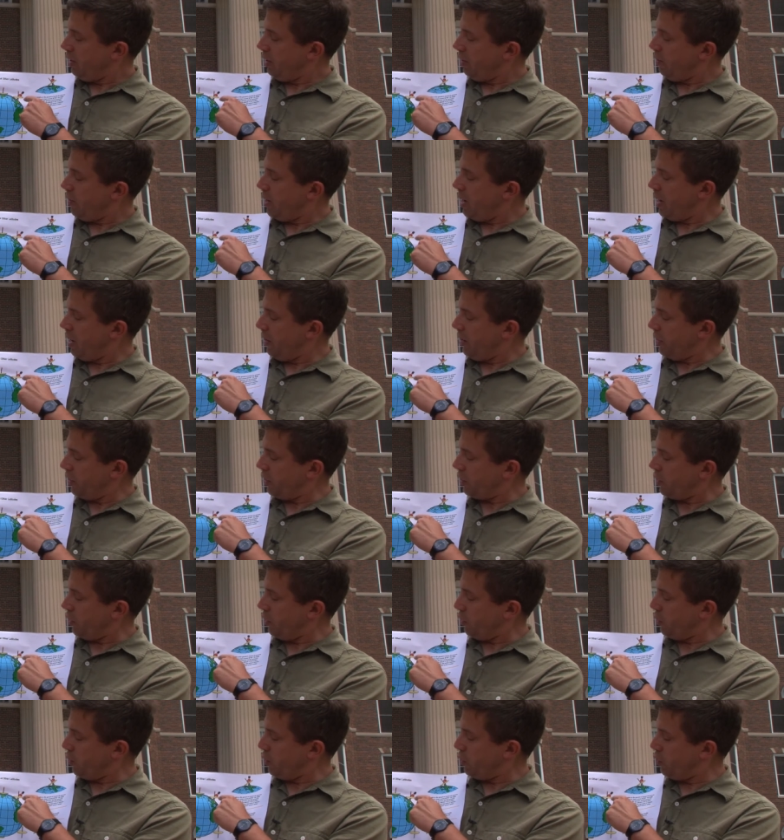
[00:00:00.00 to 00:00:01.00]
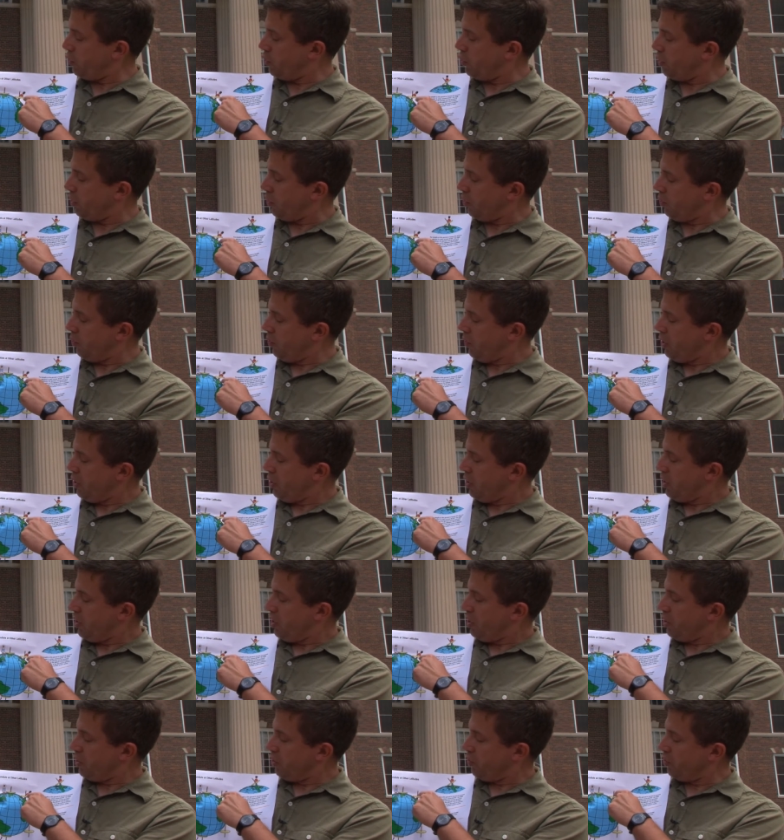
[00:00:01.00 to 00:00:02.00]
Well, this shows what you do
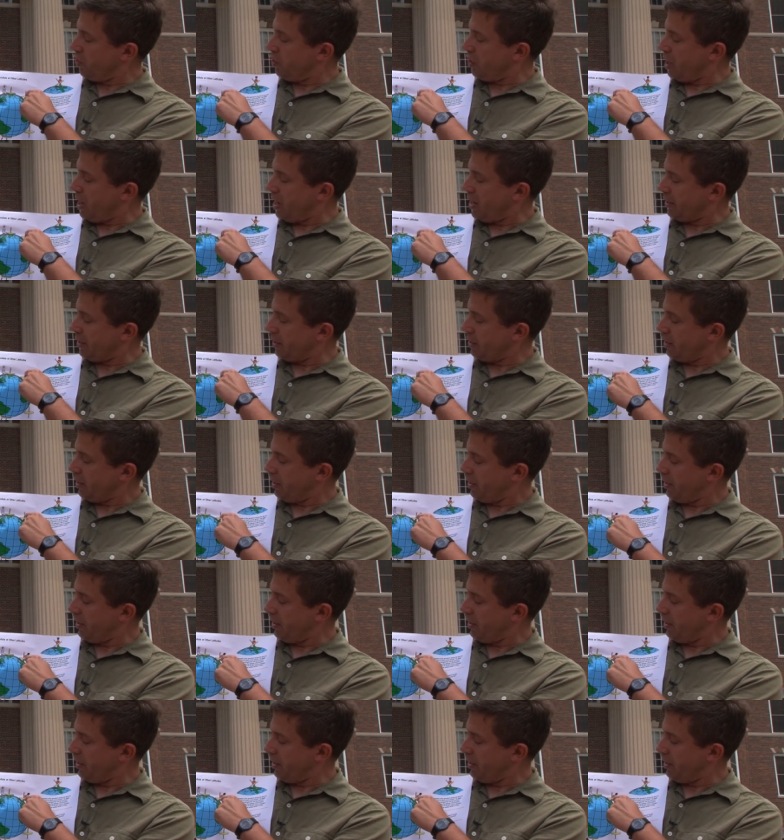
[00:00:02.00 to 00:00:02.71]
you just